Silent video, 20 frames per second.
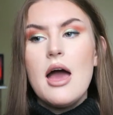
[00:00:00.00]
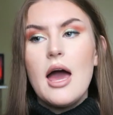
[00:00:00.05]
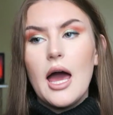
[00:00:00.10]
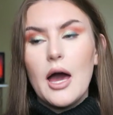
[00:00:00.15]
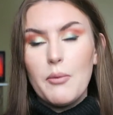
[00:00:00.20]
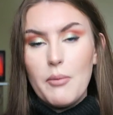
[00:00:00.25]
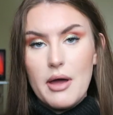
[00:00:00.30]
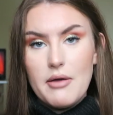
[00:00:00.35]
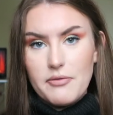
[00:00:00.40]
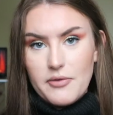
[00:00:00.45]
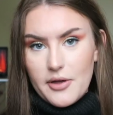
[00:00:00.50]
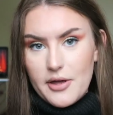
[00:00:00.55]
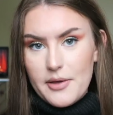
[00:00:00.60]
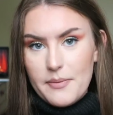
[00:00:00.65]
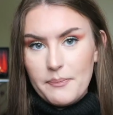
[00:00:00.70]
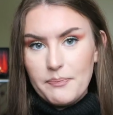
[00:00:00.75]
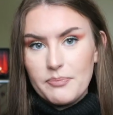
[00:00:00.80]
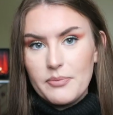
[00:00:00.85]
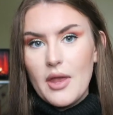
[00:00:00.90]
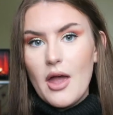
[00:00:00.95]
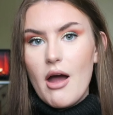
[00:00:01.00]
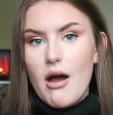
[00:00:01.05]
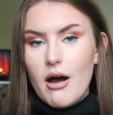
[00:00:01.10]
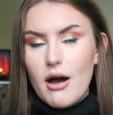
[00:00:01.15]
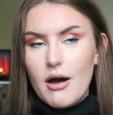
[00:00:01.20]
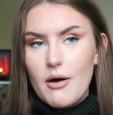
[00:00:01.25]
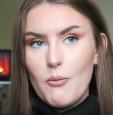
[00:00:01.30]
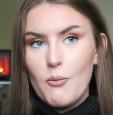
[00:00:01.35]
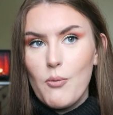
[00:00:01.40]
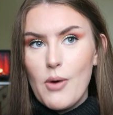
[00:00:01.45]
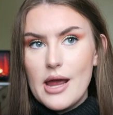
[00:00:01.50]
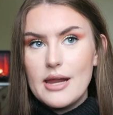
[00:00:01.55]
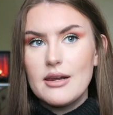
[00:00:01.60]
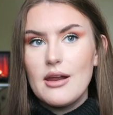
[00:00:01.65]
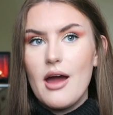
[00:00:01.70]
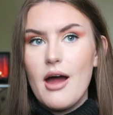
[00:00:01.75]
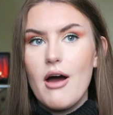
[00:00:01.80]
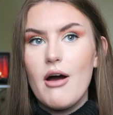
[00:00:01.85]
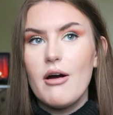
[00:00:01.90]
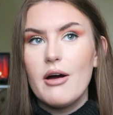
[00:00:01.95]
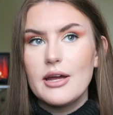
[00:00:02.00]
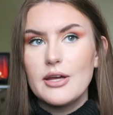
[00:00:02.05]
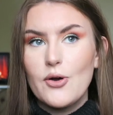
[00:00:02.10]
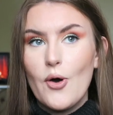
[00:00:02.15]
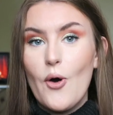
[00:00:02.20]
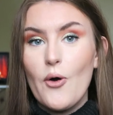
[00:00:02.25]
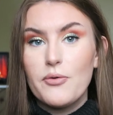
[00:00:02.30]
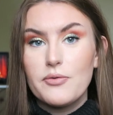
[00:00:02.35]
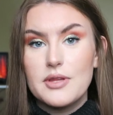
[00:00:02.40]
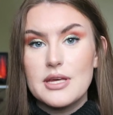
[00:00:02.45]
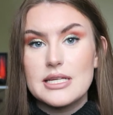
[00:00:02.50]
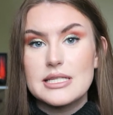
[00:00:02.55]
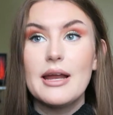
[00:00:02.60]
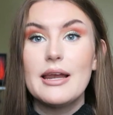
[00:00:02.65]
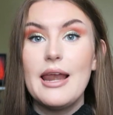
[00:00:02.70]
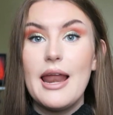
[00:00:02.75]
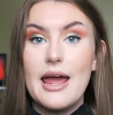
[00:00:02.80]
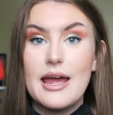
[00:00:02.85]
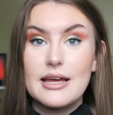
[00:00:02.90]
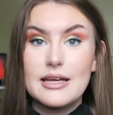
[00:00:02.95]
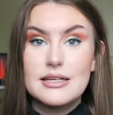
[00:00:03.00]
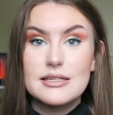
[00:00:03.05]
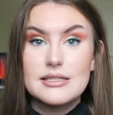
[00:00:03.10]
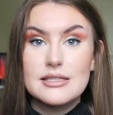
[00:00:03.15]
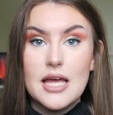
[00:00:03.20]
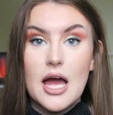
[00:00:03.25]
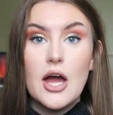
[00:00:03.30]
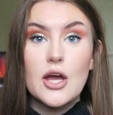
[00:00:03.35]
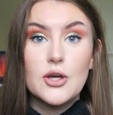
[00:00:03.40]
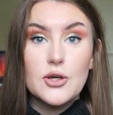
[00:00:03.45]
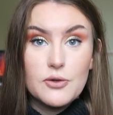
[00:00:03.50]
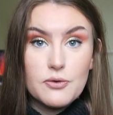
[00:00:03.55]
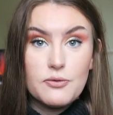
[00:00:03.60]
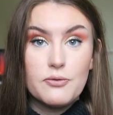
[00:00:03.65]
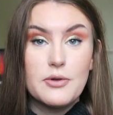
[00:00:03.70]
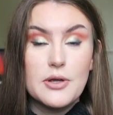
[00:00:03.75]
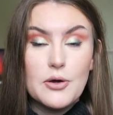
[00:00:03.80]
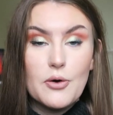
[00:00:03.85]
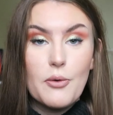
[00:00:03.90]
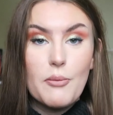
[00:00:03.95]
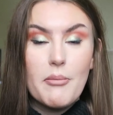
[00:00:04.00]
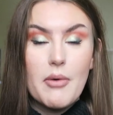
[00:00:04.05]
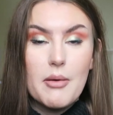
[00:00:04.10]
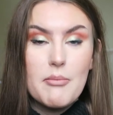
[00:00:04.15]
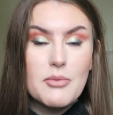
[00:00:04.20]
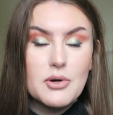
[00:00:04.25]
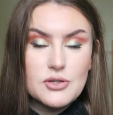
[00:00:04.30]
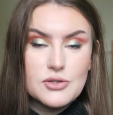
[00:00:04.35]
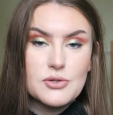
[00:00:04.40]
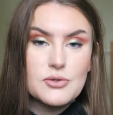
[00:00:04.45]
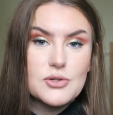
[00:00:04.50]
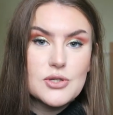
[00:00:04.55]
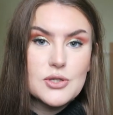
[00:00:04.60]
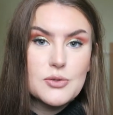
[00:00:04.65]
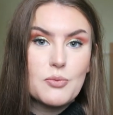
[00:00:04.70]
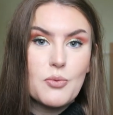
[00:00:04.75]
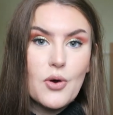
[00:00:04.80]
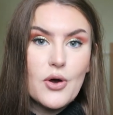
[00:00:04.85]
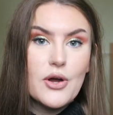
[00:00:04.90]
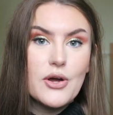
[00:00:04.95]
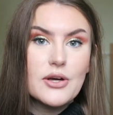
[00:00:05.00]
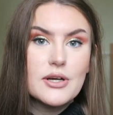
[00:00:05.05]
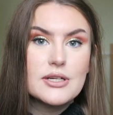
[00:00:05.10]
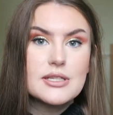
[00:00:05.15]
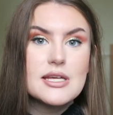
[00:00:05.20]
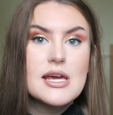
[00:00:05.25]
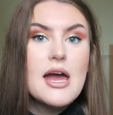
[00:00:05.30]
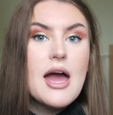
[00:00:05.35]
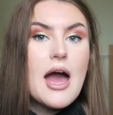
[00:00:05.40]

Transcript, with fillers: However, when I got off this, my legs, I could feel my muscles had worked,